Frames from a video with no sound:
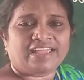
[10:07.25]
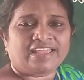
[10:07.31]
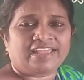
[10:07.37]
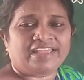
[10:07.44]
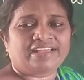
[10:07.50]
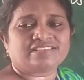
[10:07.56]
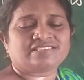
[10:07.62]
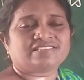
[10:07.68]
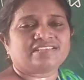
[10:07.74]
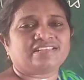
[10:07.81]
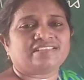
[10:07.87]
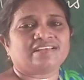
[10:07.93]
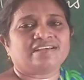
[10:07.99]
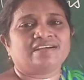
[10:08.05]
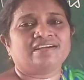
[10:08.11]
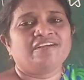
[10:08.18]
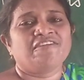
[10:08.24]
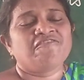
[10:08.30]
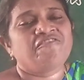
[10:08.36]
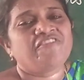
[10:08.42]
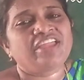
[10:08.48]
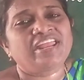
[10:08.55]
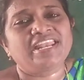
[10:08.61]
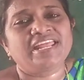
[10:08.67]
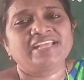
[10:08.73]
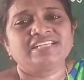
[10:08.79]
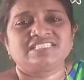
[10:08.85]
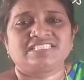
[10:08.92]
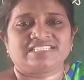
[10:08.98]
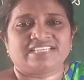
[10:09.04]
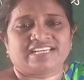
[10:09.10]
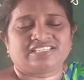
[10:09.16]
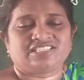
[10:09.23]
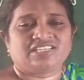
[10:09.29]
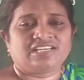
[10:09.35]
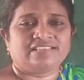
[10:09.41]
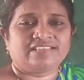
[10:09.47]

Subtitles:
is in the weaning stage.